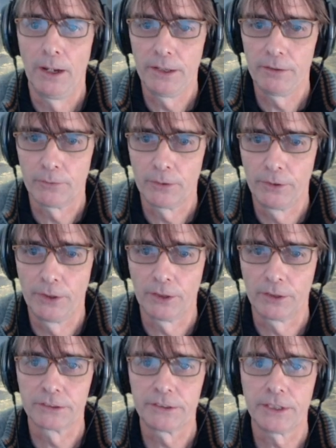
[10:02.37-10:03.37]
and leave all the
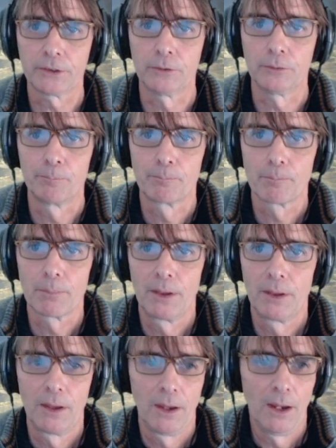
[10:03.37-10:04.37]
others 0.
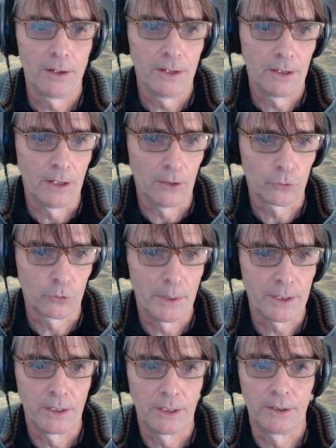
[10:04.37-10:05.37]
And then how to
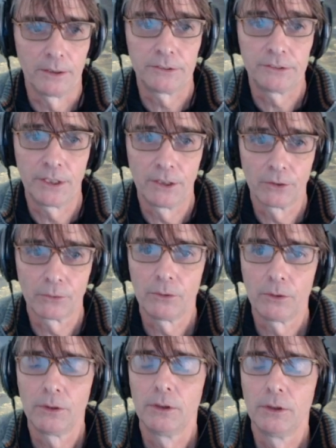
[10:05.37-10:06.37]
make then a
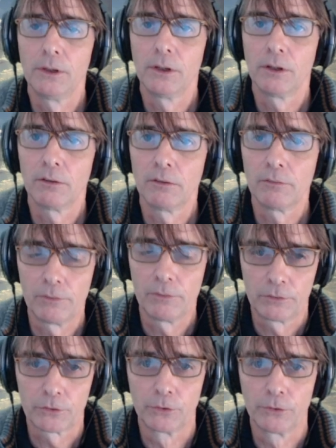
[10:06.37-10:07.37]
general
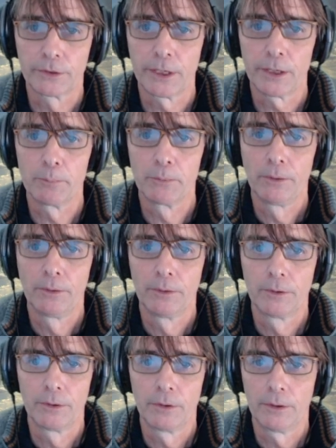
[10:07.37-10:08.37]
truth table
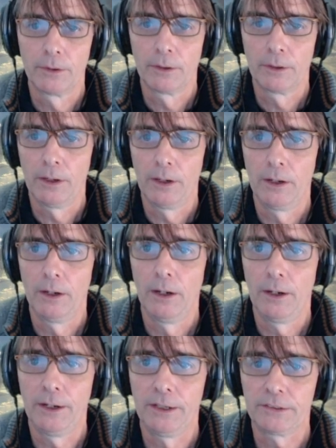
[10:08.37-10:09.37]

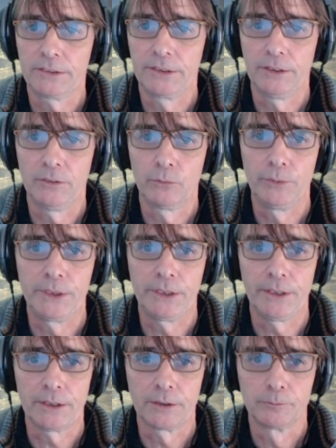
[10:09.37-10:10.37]
is then we
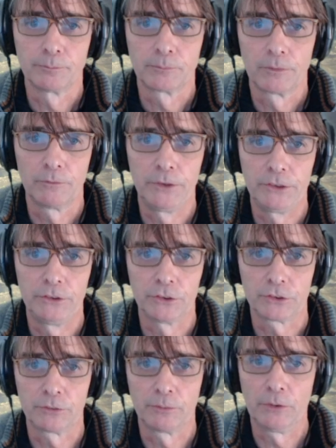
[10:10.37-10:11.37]

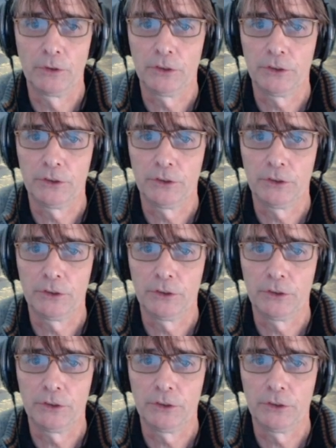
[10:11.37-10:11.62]
just